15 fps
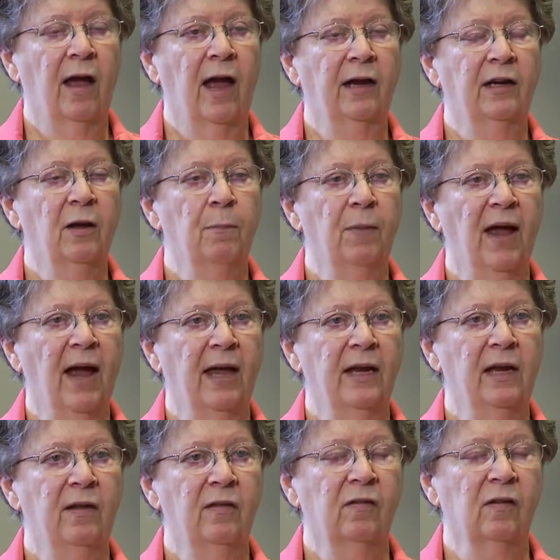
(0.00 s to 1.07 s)
And
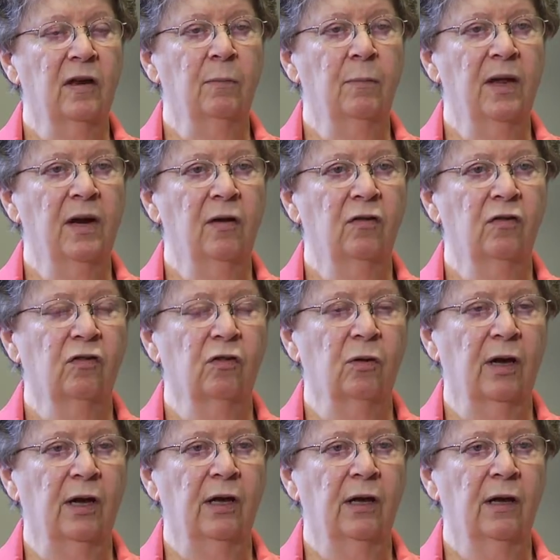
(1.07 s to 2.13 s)
companions in
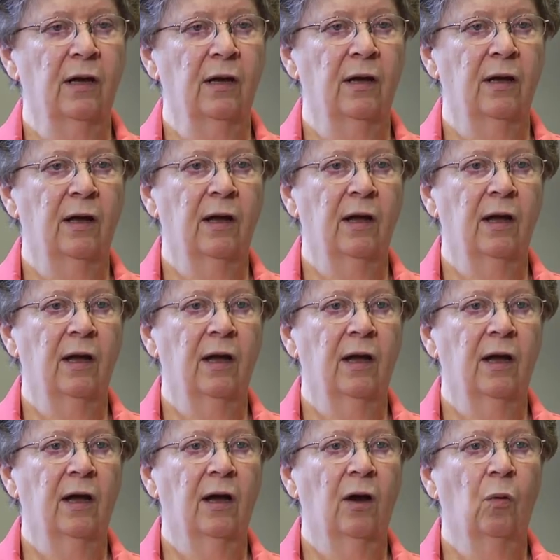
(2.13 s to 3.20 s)
ministry
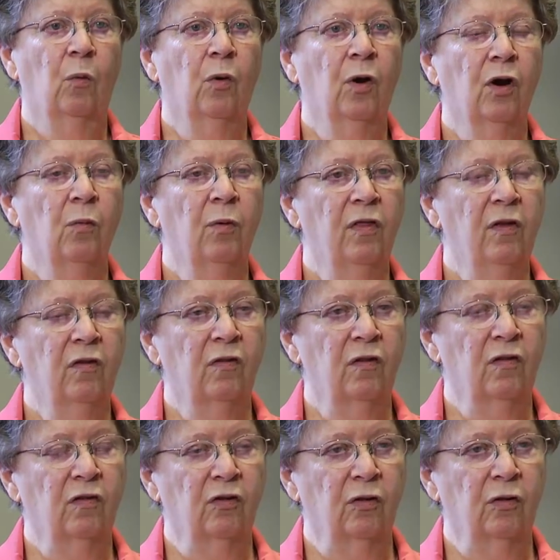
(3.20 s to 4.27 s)
work with a
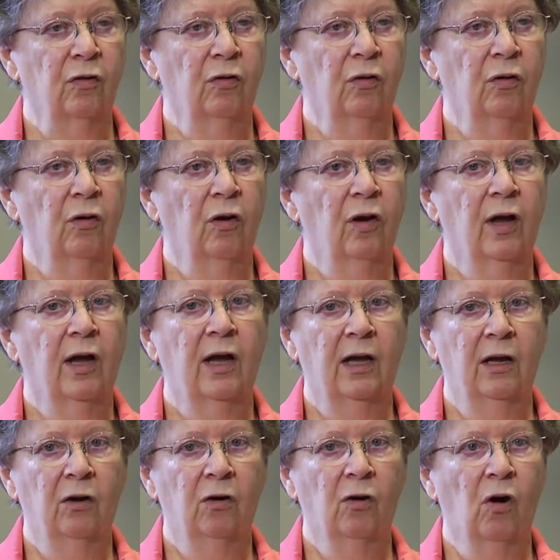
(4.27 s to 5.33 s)
sister
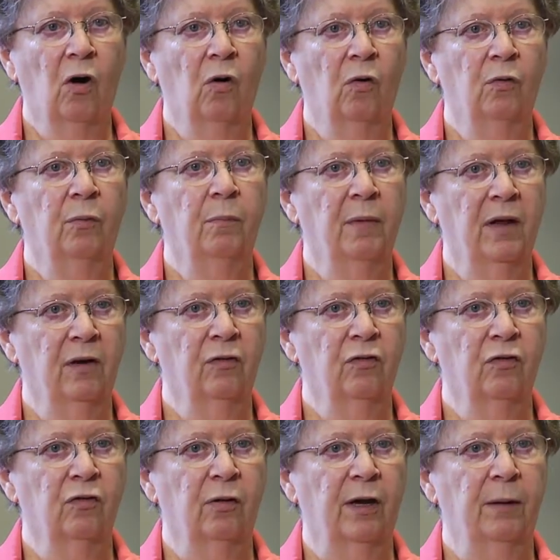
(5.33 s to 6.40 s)
in her own
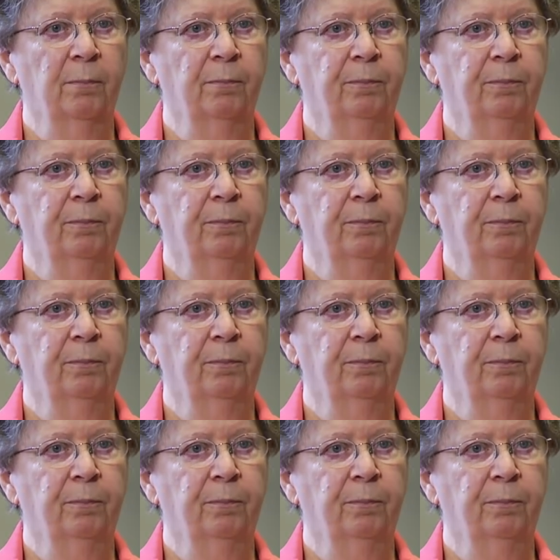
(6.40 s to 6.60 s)
ministry.